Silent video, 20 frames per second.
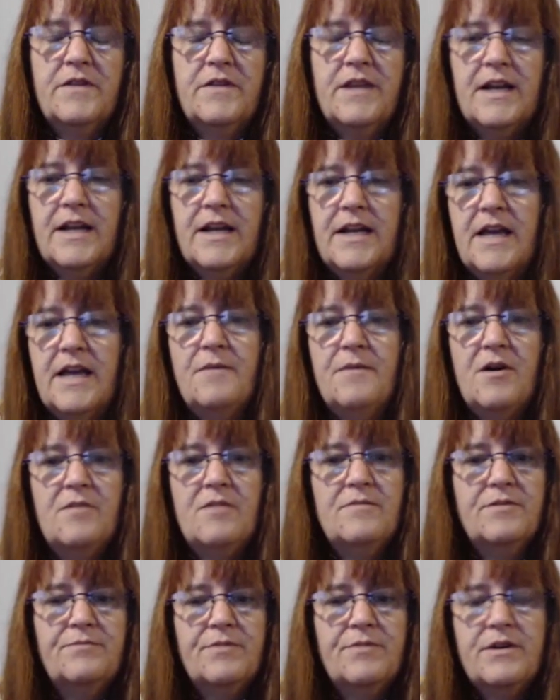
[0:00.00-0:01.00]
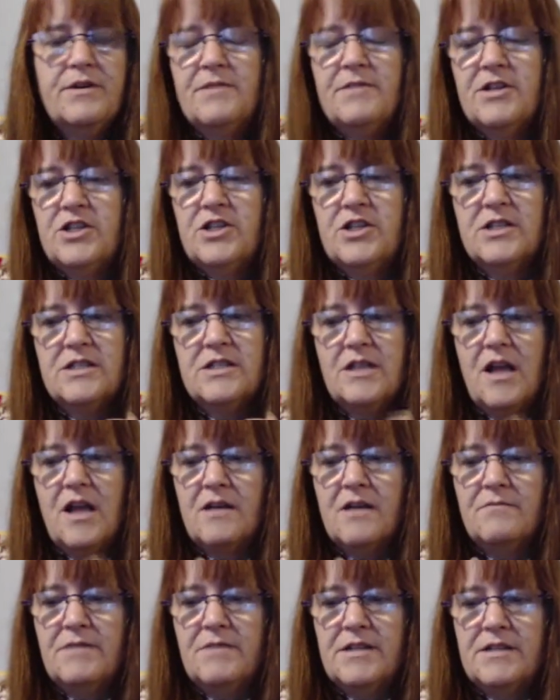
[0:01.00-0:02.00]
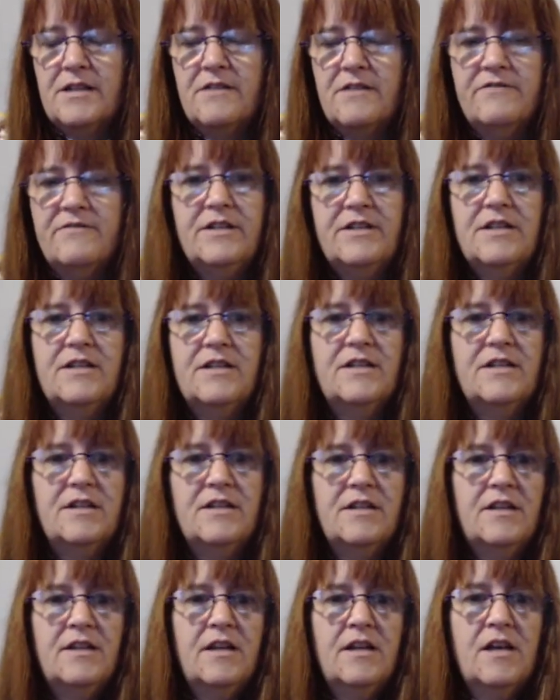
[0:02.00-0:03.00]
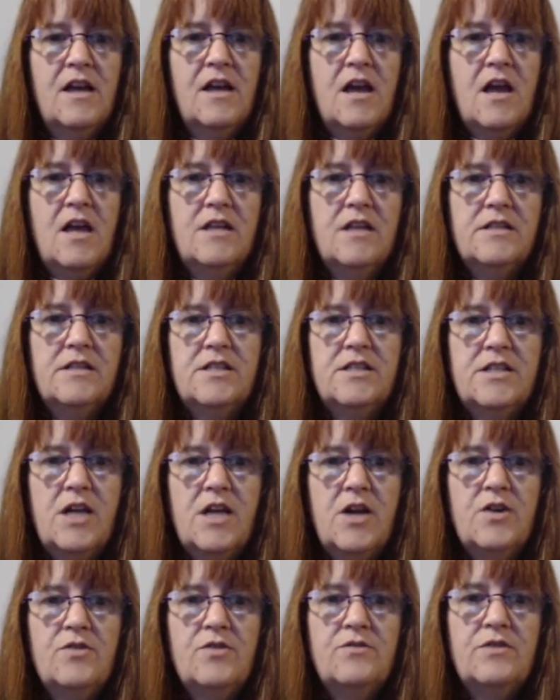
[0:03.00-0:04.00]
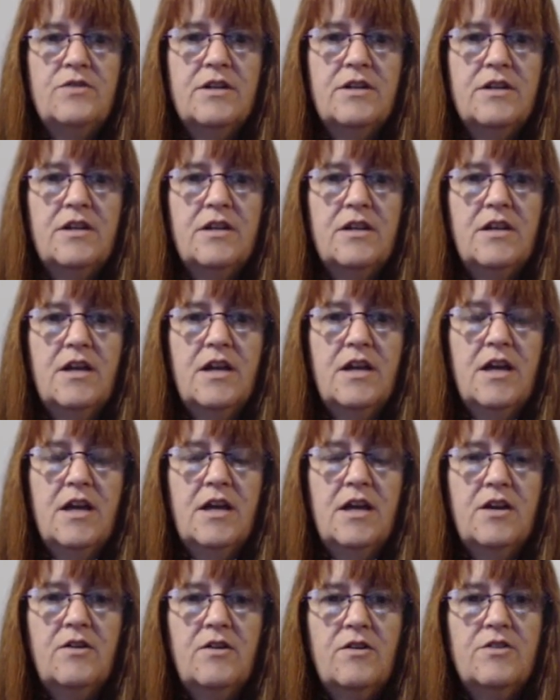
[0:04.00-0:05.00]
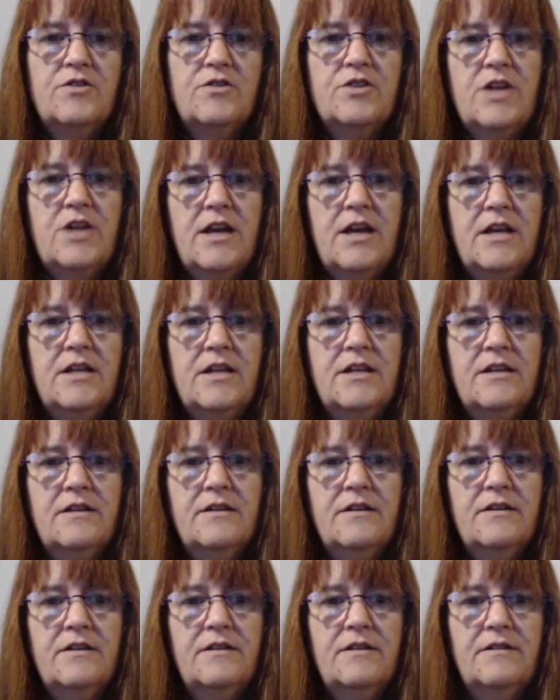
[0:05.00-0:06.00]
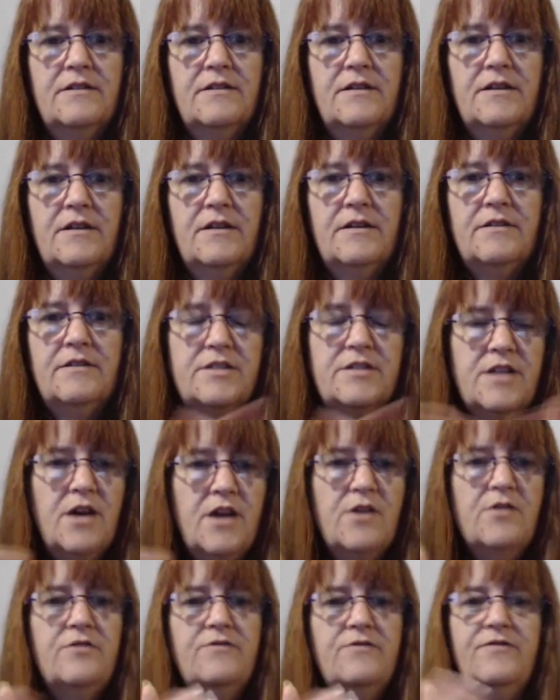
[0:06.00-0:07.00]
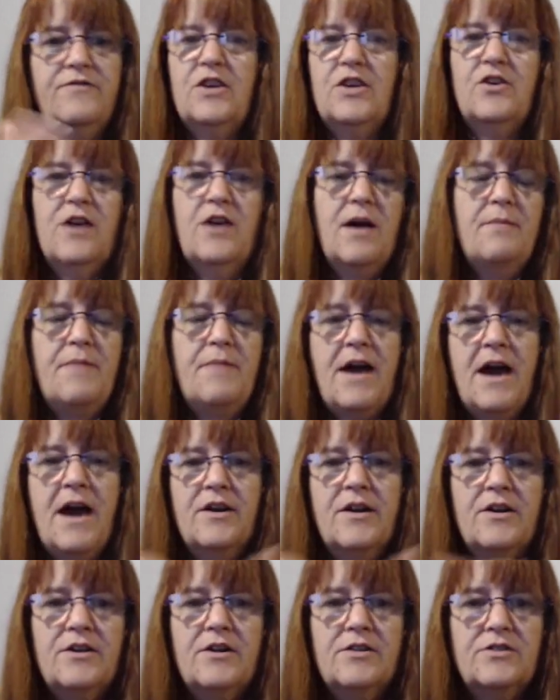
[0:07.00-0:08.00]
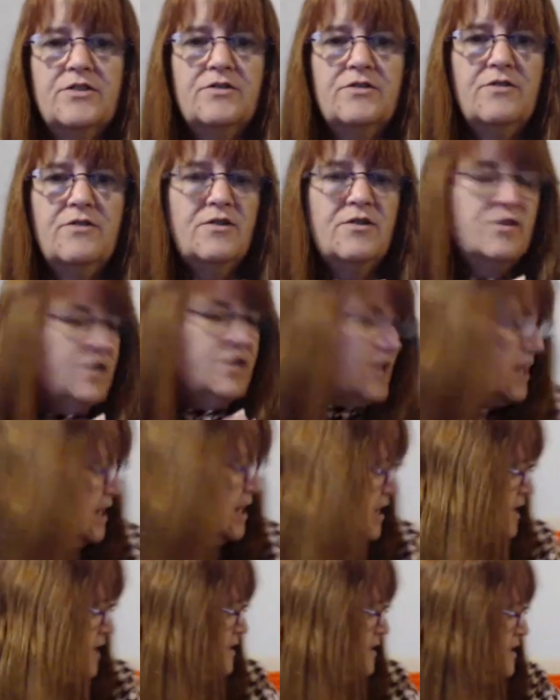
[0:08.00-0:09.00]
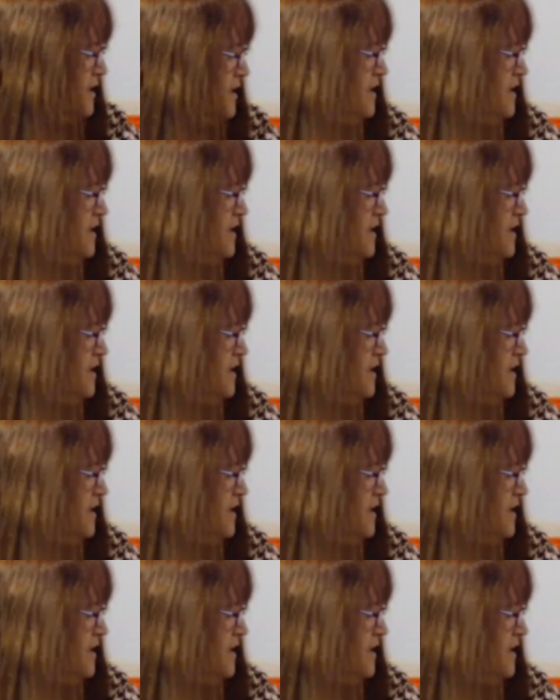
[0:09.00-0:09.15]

Then I came home and pretty much just locked myself in and sewed and crocheted. I sewed, figured out patterns, crocheted.